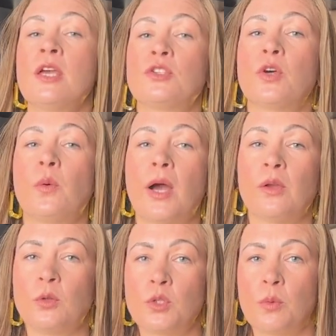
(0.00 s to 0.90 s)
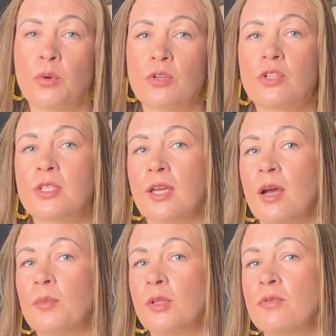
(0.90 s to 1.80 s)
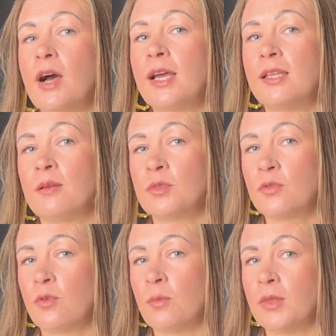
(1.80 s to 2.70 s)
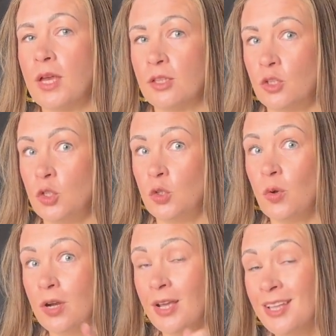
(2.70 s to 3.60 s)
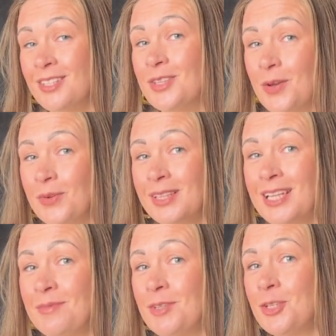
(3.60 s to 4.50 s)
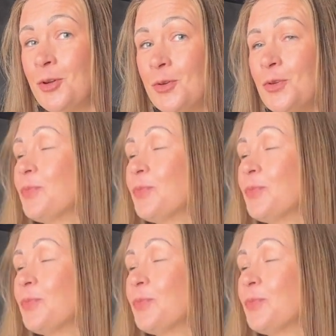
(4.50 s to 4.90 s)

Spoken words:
So I also purchased a couple of items from that store, so let me show you.